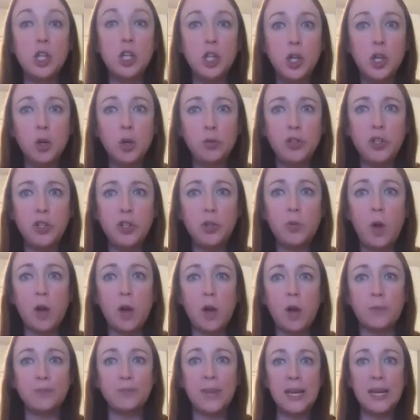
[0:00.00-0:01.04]
you two
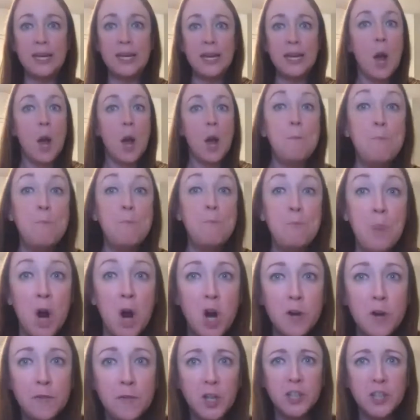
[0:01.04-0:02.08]
are...
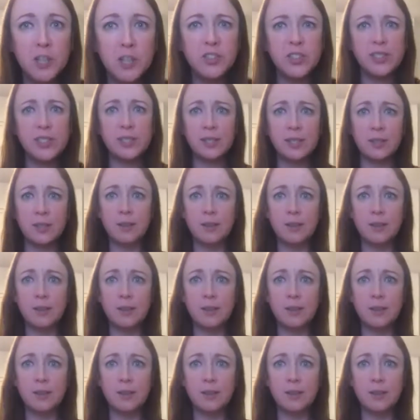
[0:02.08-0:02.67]
perverts.